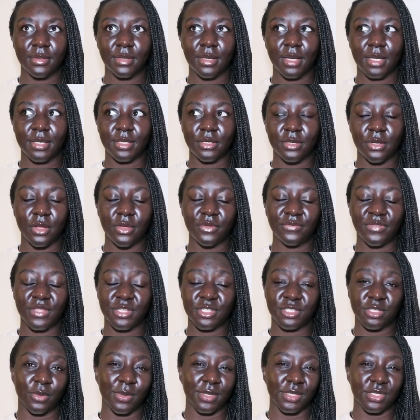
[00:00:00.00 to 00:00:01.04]
I don't know if they're
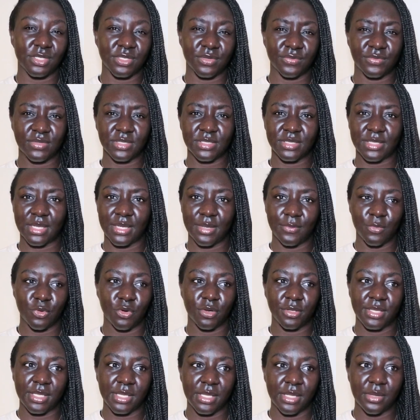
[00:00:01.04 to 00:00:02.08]
showing Shifters anymore. I
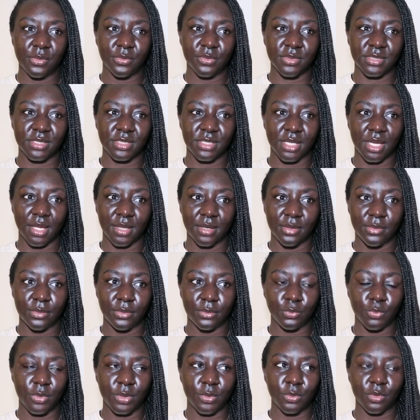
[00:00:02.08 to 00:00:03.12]
think it was done,
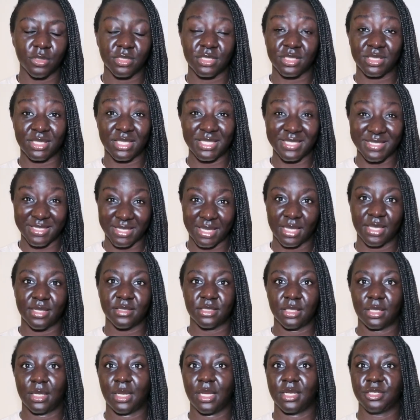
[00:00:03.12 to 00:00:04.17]
we watched the second
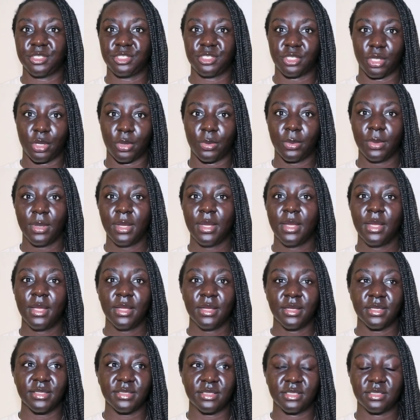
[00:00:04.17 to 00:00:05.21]
to last show
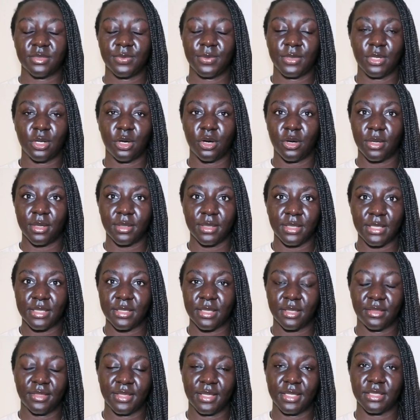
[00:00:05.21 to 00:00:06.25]
because it's been on in
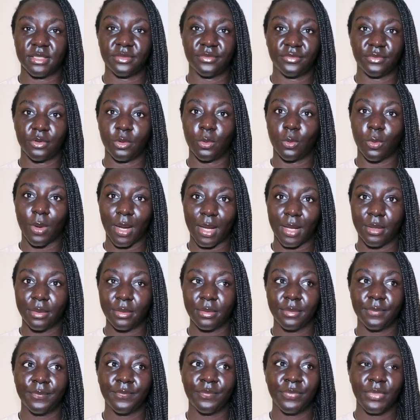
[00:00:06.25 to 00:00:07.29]
the theatre for a
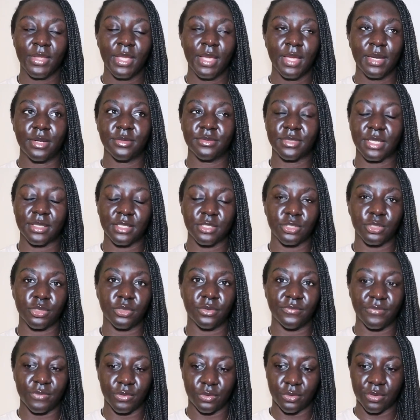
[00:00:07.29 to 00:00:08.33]
while. And it was at the Duke
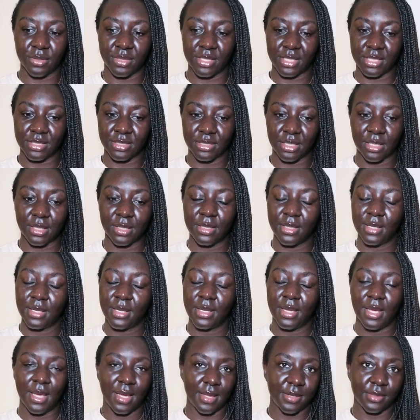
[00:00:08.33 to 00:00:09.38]
of York Theatre
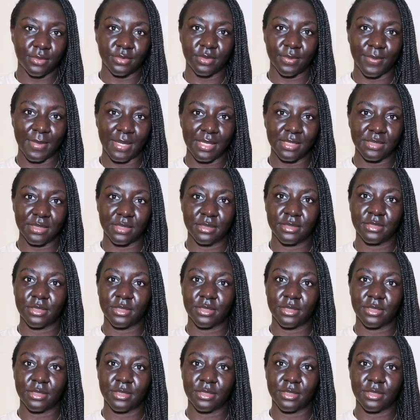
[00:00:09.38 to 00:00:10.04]
and it was amazing.